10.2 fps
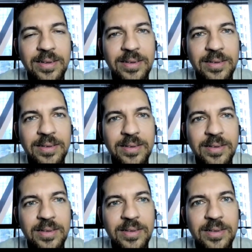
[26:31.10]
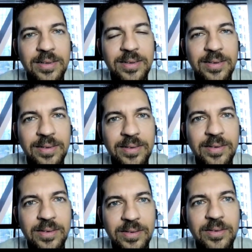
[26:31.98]

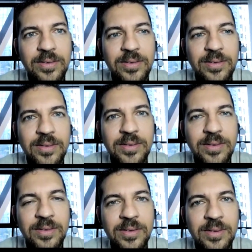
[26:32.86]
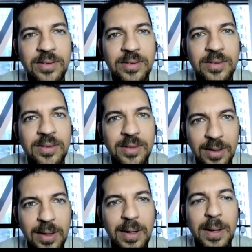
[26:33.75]

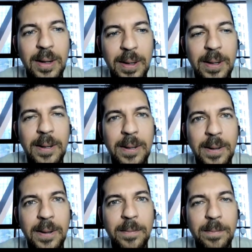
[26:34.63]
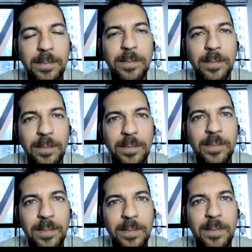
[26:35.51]

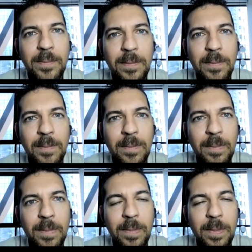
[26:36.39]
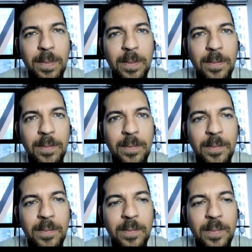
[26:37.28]

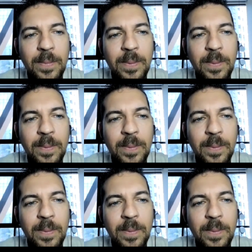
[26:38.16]
No words are spoken by the person on screen.